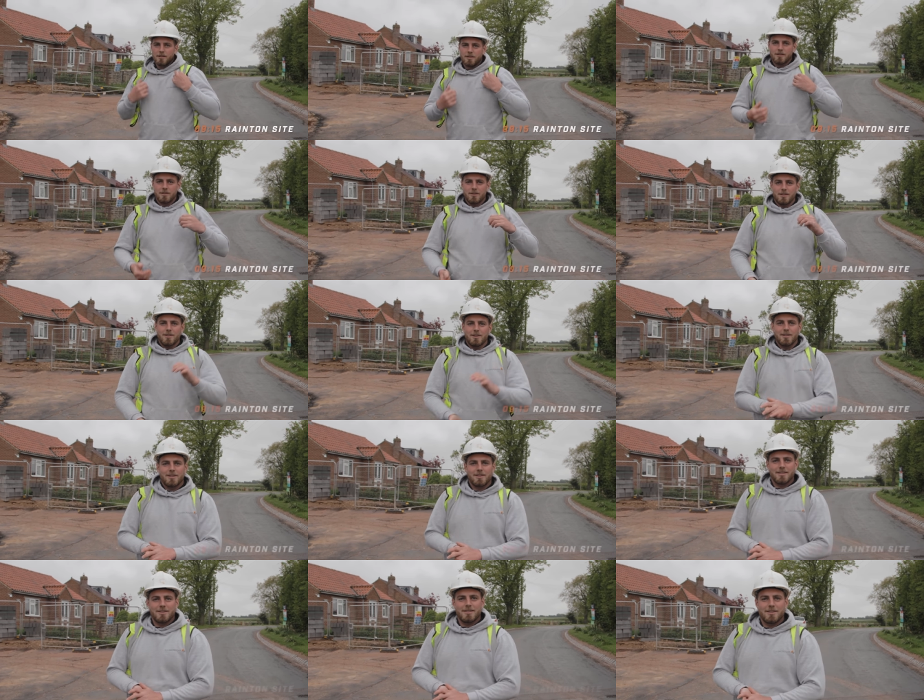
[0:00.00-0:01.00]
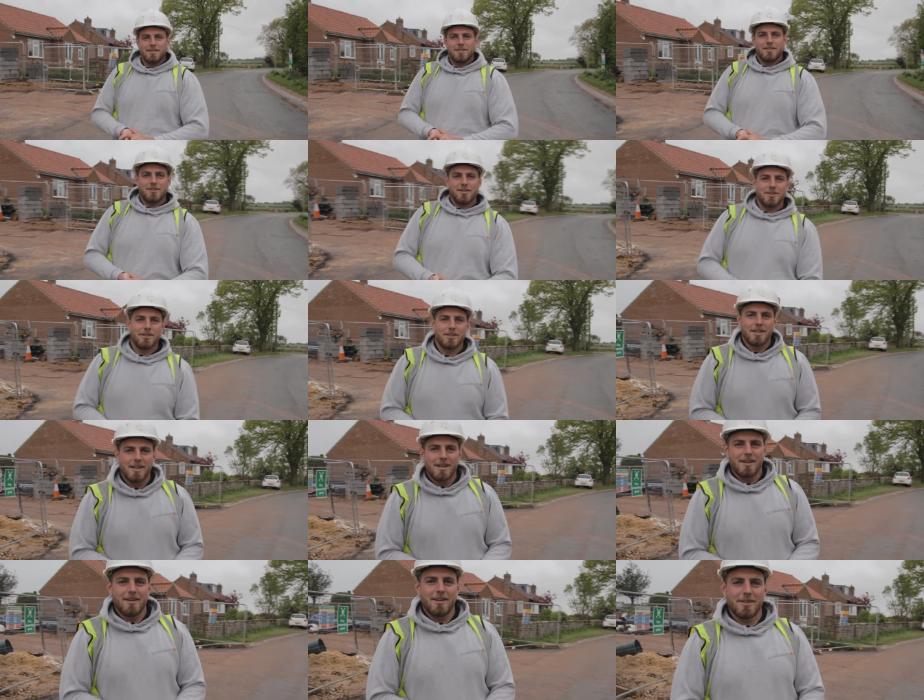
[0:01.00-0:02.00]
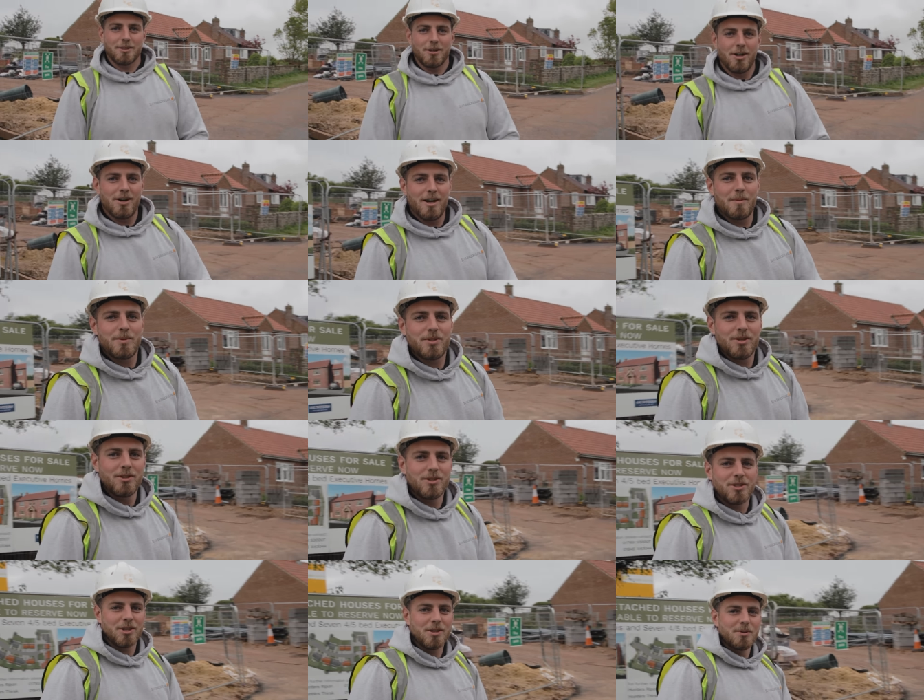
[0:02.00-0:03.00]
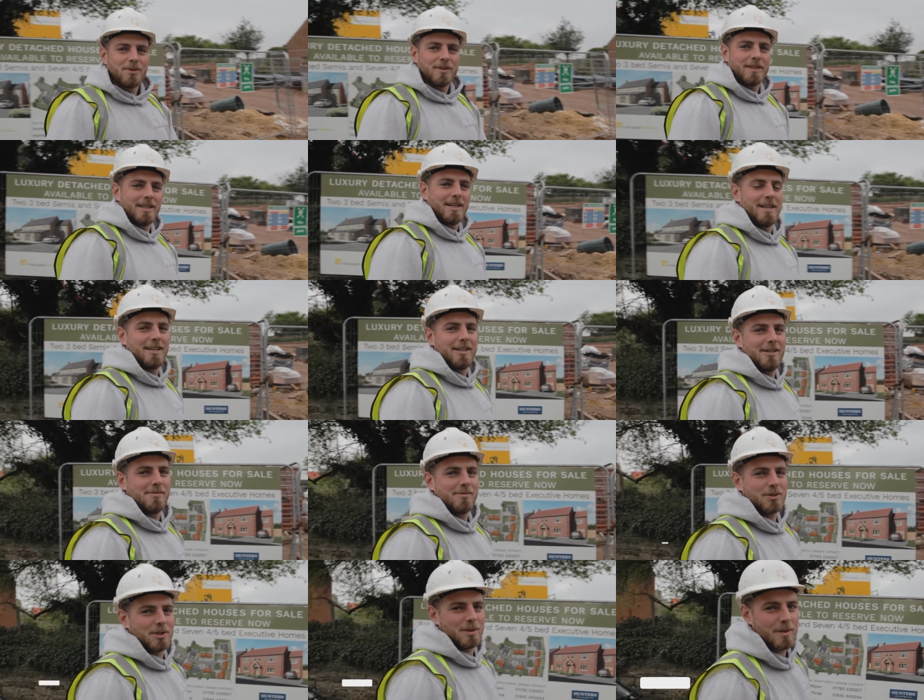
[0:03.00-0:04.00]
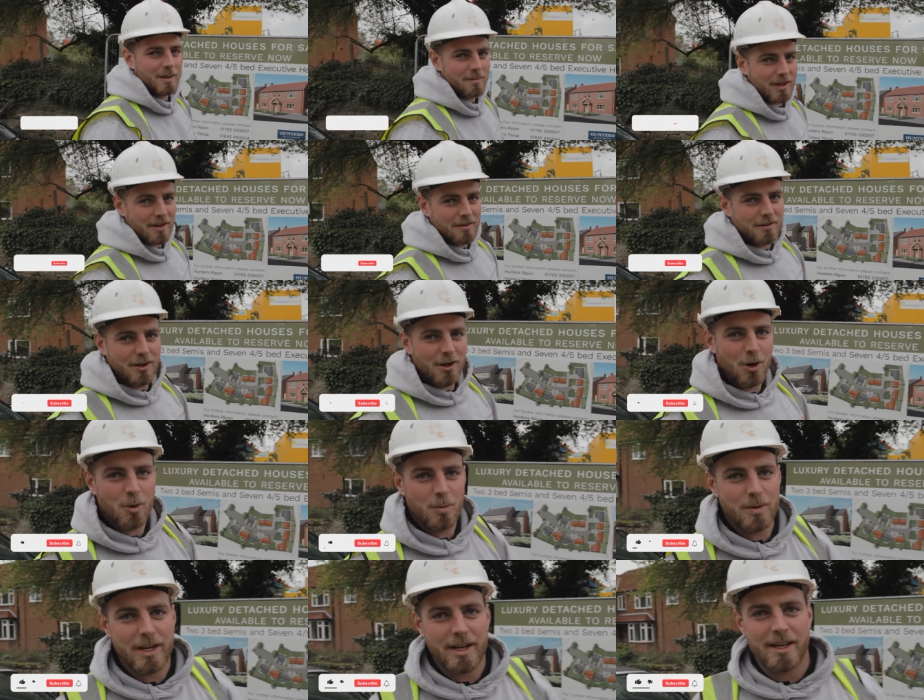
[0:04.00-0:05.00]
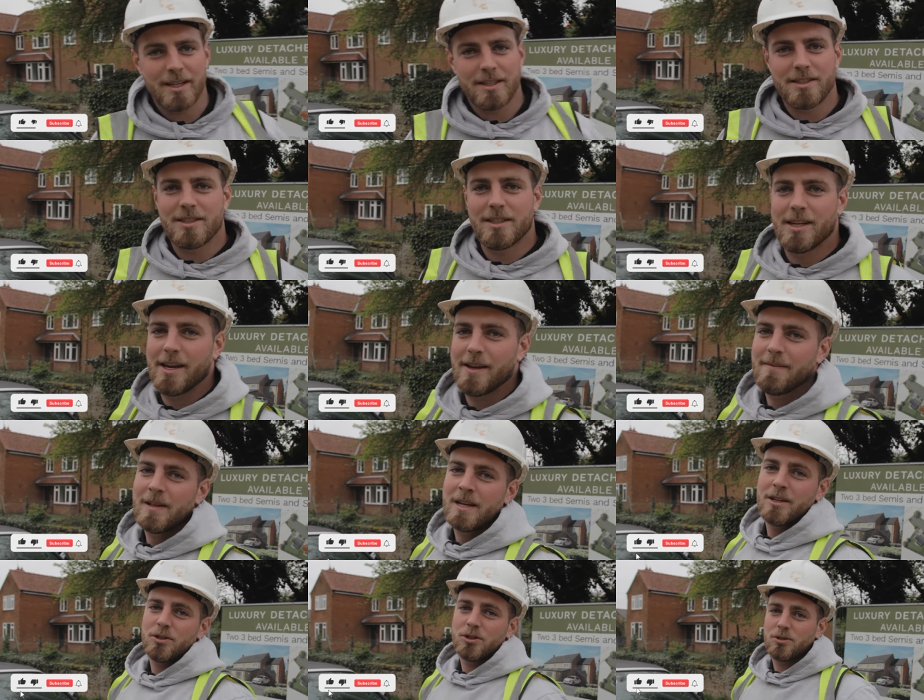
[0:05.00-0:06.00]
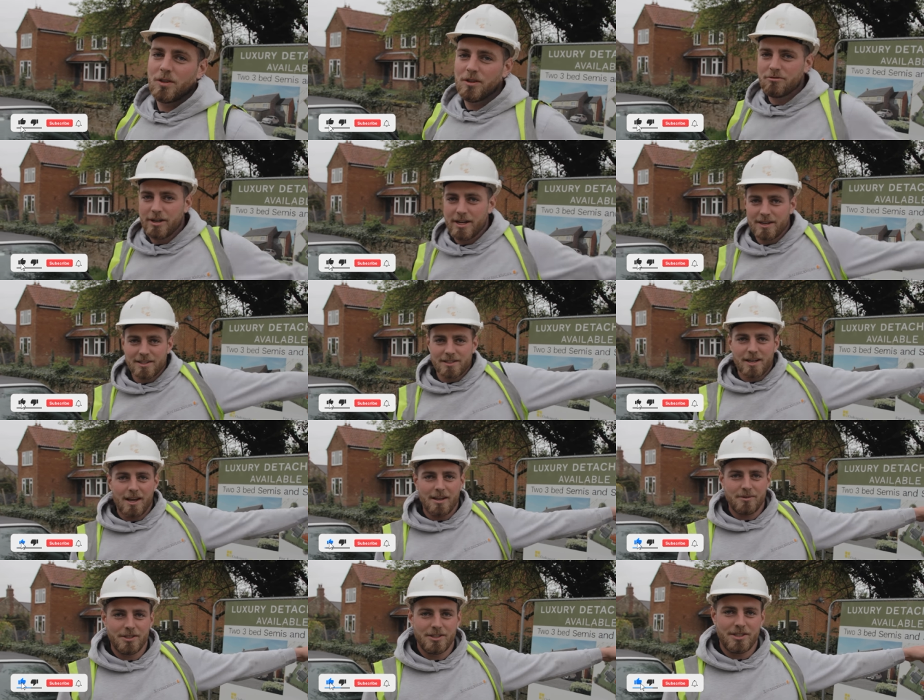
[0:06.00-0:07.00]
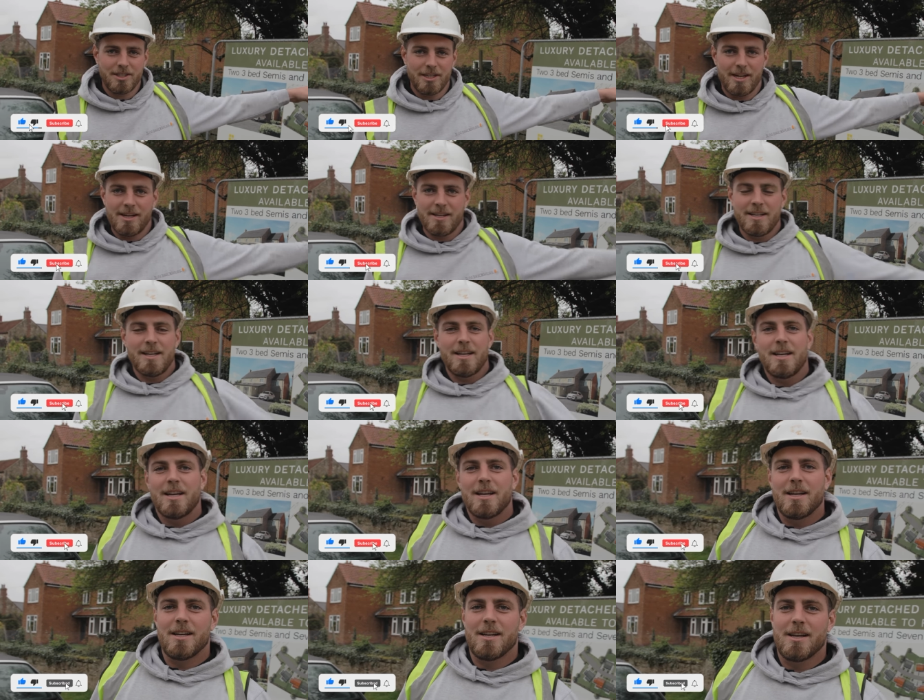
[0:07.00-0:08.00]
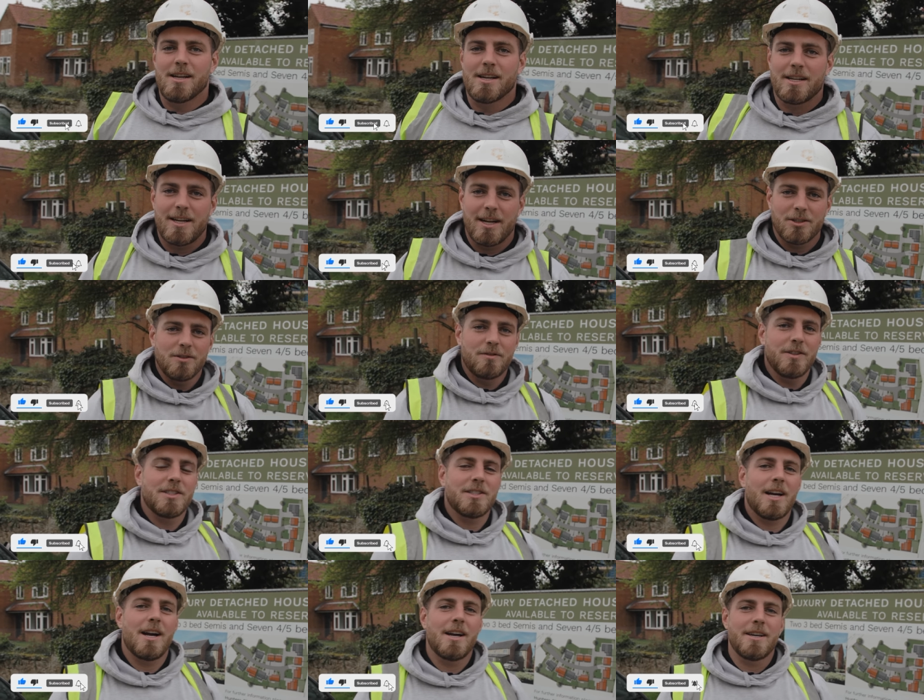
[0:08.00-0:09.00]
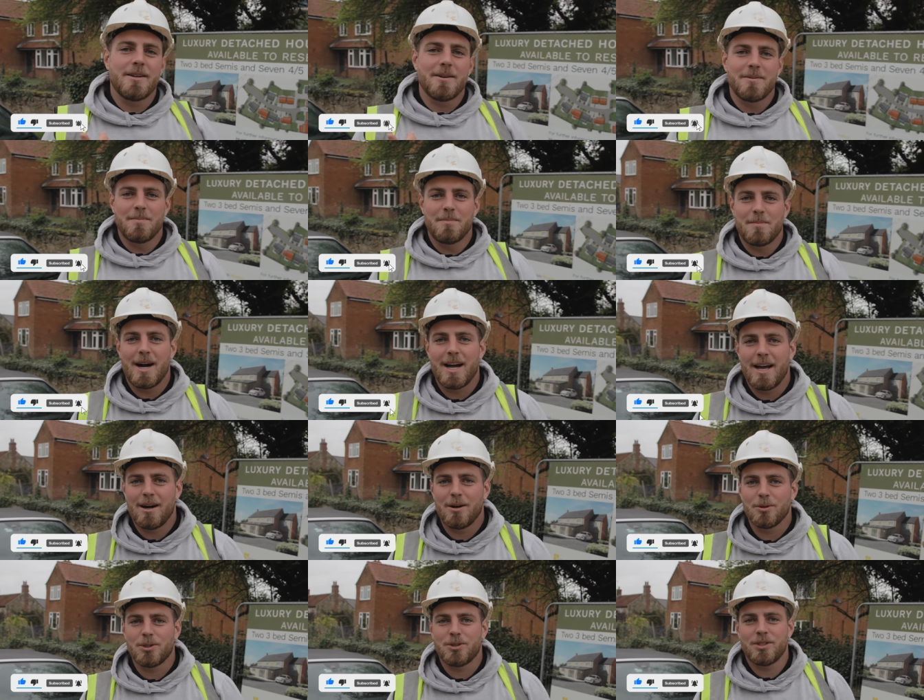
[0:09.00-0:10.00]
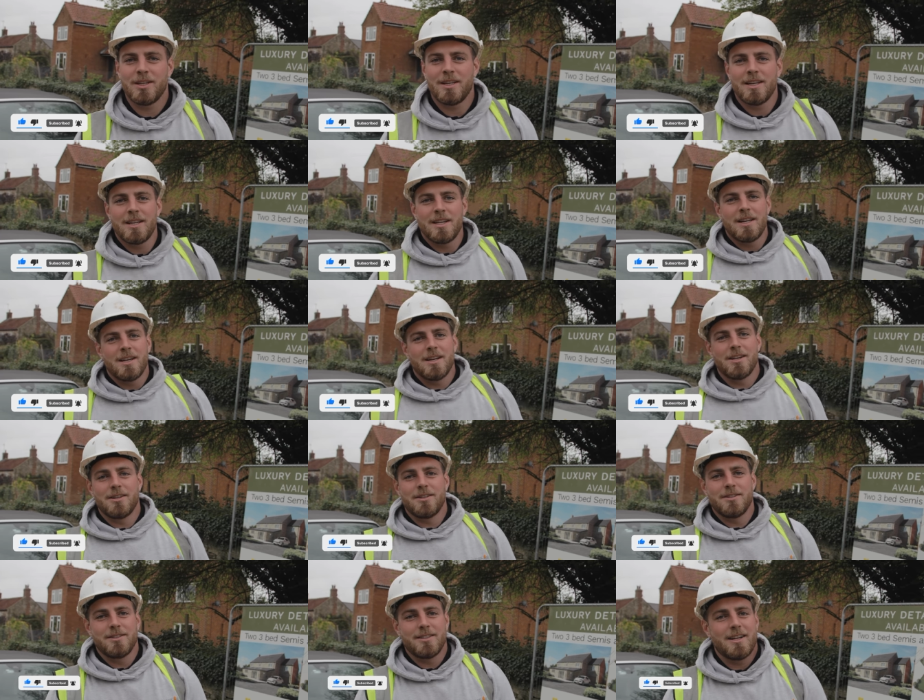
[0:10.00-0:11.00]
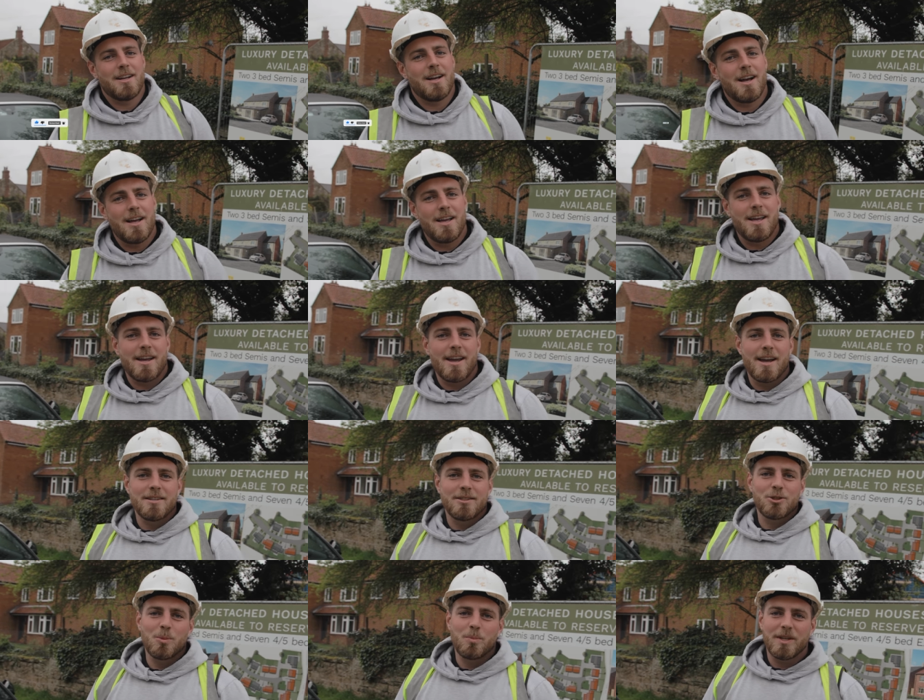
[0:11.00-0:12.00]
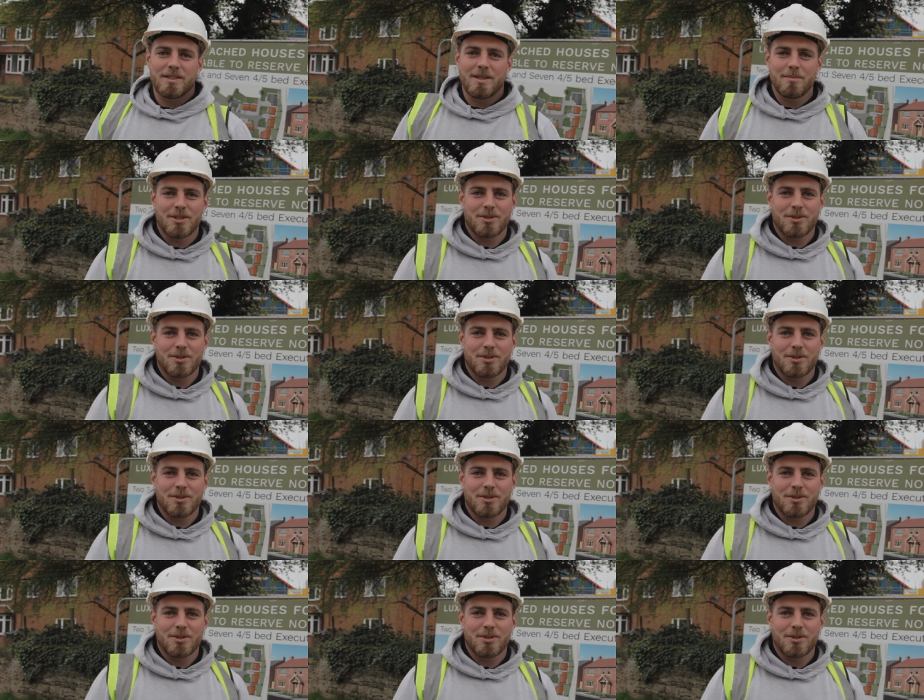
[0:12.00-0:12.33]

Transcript: chat, tell us what we say in episode 2. Let's go, episode 2. It's going to be a bit of an update today, just on the Rayton site, which is here, Castleford site, my house, and again, some bits in